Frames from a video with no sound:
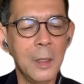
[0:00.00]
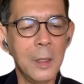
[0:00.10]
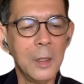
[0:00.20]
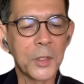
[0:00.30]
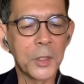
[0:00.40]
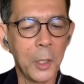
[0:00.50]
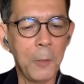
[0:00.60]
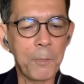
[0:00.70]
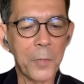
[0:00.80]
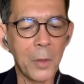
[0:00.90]

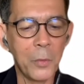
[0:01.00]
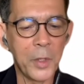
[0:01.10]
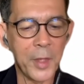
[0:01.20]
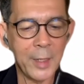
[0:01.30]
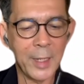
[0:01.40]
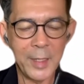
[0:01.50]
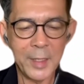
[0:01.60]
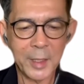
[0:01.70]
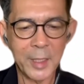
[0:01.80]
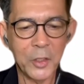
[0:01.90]
So with that,
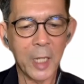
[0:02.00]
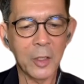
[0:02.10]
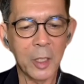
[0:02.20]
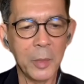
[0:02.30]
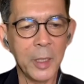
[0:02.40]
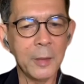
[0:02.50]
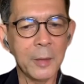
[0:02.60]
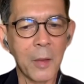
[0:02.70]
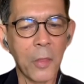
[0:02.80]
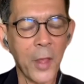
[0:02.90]
ladies and gentlemen,
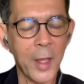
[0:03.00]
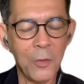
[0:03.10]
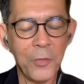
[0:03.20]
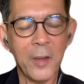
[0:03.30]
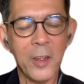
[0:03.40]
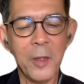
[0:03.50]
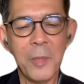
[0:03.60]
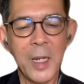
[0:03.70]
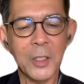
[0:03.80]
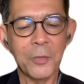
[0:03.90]
thank you very
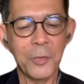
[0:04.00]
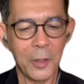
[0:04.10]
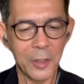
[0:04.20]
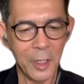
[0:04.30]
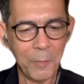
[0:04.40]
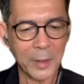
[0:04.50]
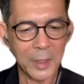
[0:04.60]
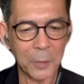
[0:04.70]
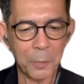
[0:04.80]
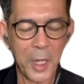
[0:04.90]
much for your
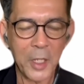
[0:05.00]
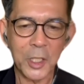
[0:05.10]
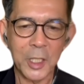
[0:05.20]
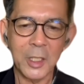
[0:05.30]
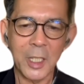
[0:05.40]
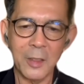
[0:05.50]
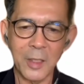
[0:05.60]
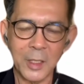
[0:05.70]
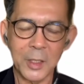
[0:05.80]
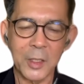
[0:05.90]
participation in
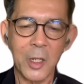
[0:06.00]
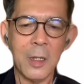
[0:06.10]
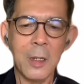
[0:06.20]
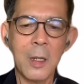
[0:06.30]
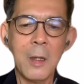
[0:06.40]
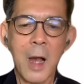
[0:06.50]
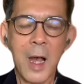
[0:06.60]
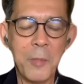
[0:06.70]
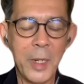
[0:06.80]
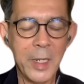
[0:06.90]
this talk.
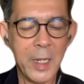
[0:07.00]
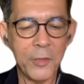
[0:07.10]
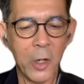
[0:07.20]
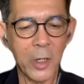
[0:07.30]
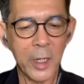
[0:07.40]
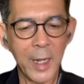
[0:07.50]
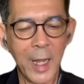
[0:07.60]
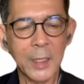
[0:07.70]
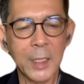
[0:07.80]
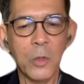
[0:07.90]
I believe the
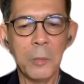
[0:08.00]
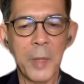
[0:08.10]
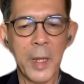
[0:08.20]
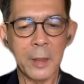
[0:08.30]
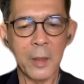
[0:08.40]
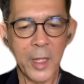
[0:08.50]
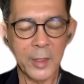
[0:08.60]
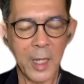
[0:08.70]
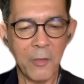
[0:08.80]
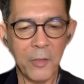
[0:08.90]
organizer will make
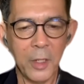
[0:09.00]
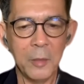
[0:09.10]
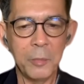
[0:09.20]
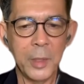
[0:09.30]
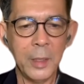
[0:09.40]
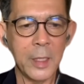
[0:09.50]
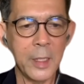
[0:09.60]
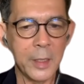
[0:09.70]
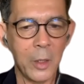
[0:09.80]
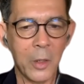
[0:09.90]
things available
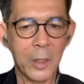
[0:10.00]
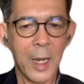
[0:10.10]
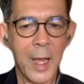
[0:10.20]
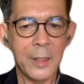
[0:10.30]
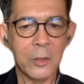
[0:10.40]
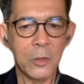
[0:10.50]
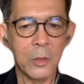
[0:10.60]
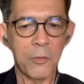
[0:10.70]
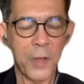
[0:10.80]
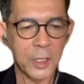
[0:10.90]
either online
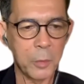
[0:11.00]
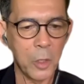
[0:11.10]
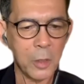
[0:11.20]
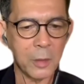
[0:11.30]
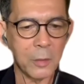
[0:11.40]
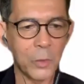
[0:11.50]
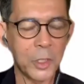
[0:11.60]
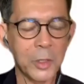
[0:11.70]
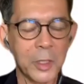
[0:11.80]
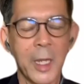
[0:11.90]
to Facebook, which
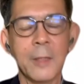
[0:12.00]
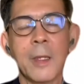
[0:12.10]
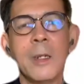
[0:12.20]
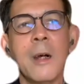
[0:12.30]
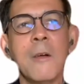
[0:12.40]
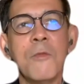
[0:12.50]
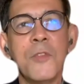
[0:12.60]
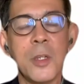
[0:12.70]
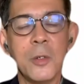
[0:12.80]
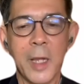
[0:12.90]
you can
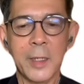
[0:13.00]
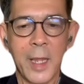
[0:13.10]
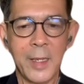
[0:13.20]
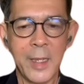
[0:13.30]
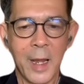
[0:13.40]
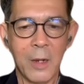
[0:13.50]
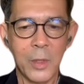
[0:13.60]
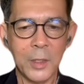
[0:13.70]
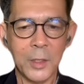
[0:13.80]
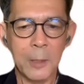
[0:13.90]
view at any hours.